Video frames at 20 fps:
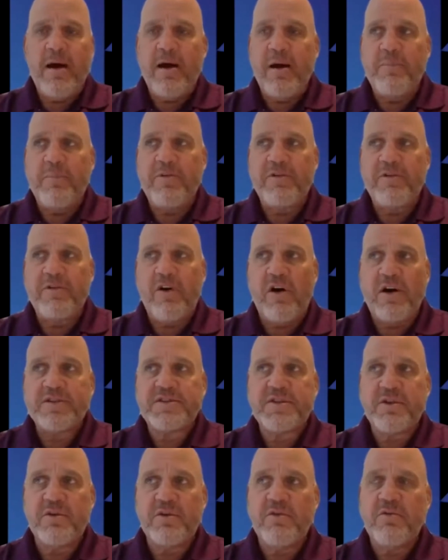There's
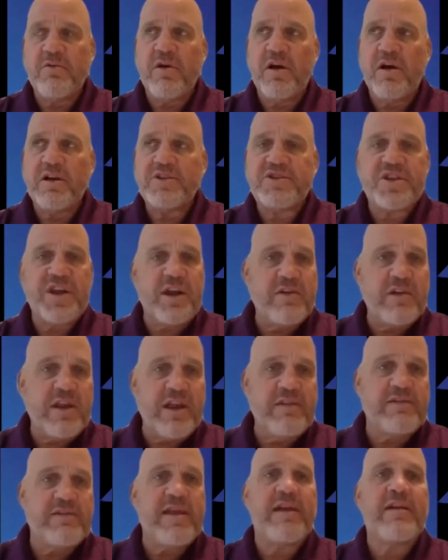also
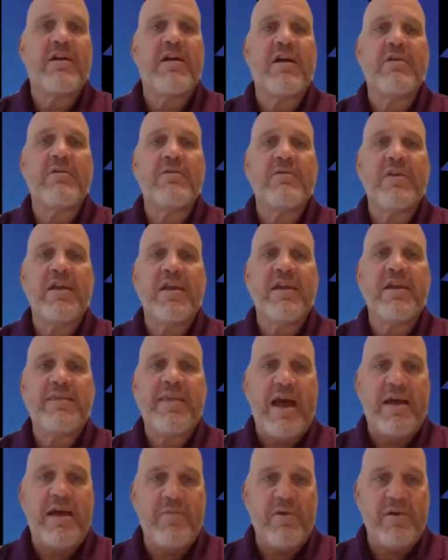charities that are in
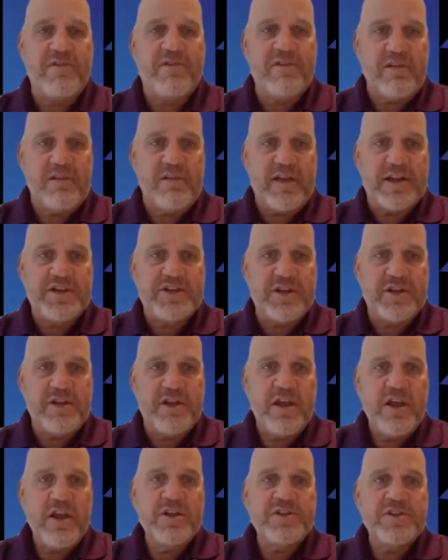that
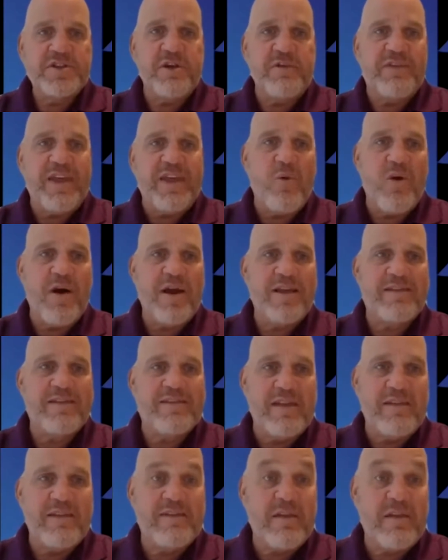selection. So if they want to
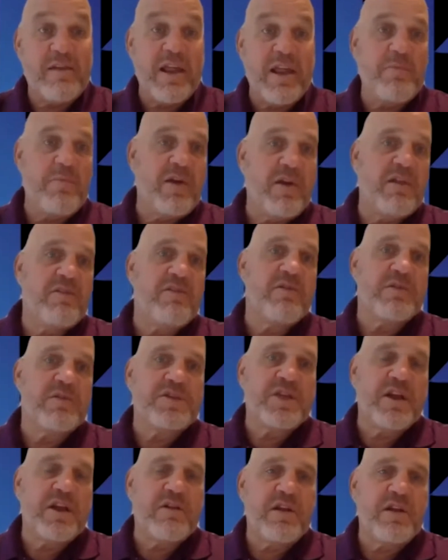send some of that money to a
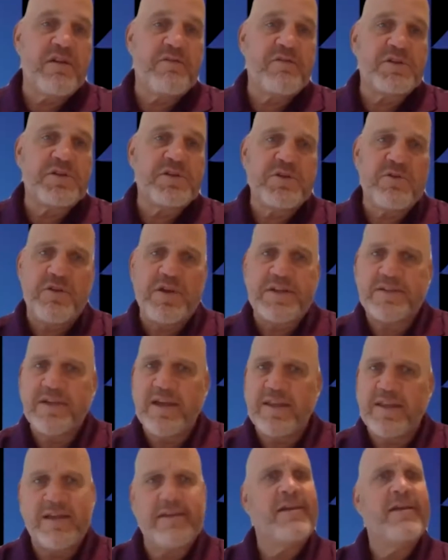charity of their choice, I
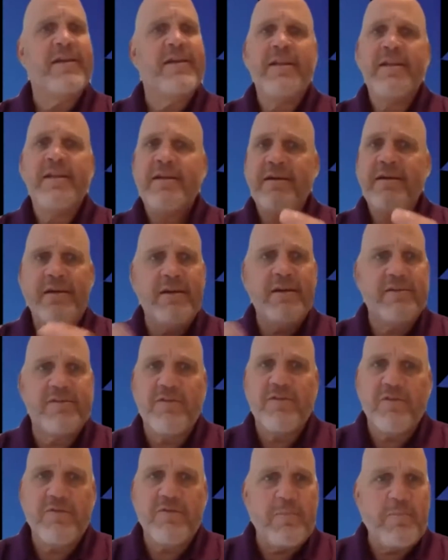think I think there's
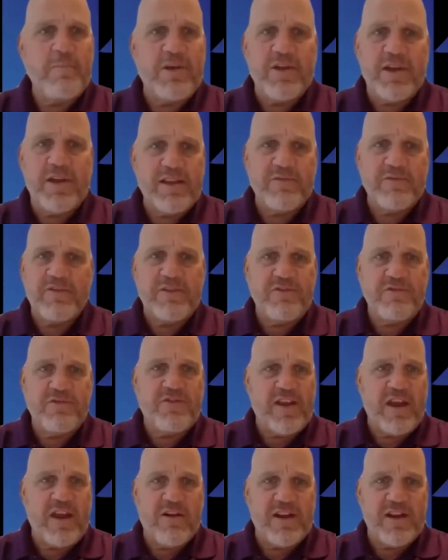over 1 million different
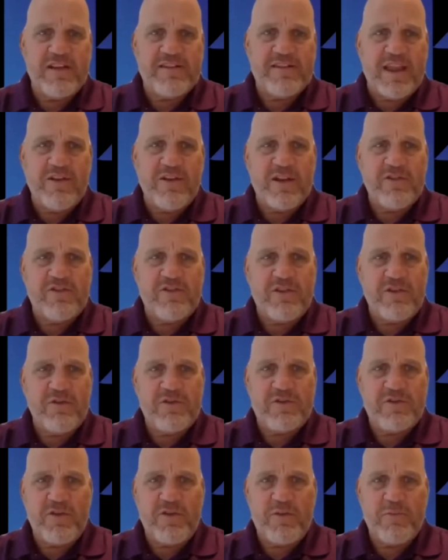charities that you can
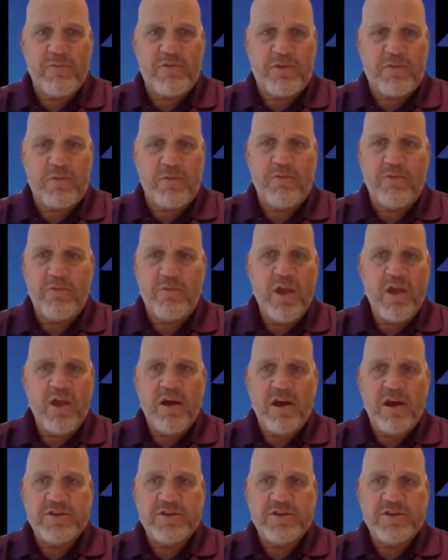choose from through a